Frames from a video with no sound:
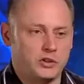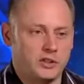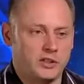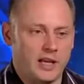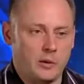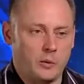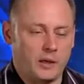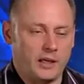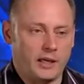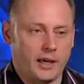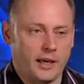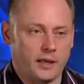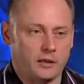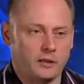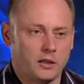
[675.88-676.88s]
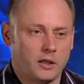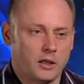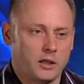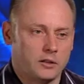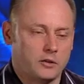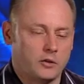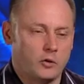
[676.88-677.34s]
mission that we can
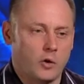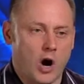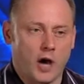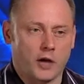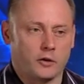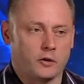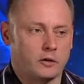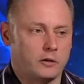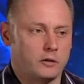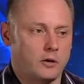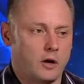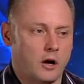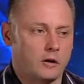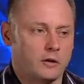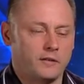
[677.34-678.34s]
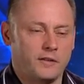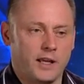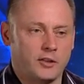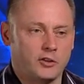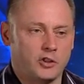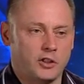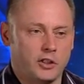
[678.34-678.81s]
to honor all of
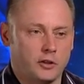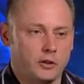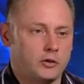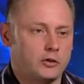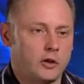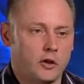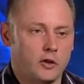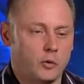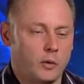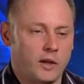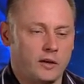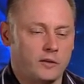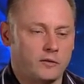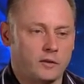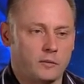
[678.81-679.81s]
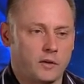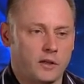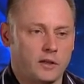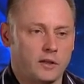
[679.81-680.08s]
the engineers all the way from